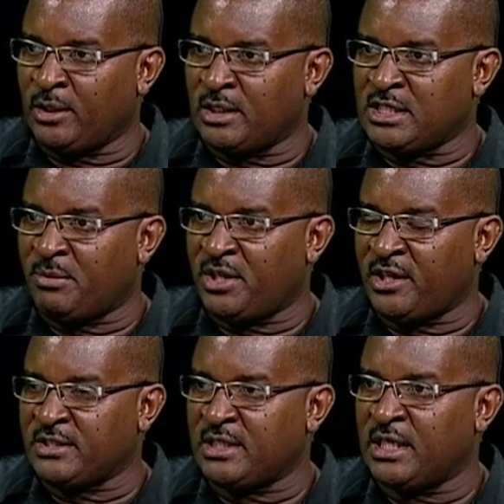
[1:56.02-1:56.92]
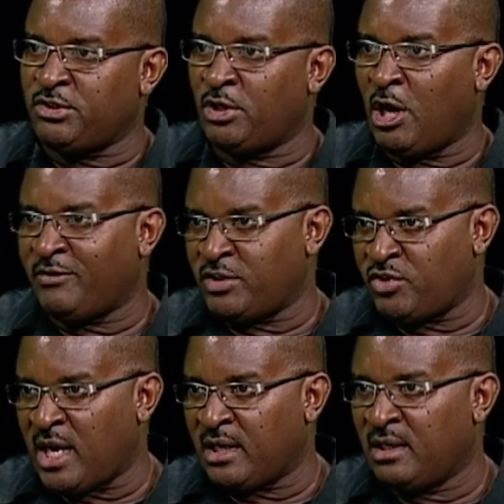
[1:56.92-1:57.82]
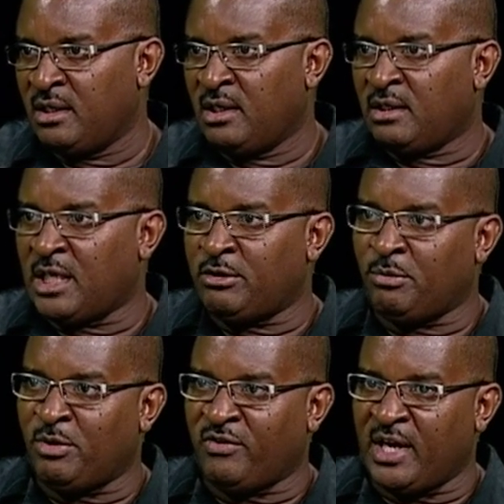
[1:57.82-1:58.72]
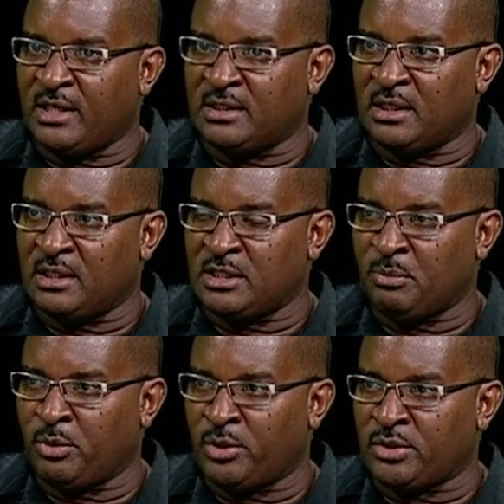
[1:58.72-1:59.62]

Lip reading: some of the things that you know of and track that will provide support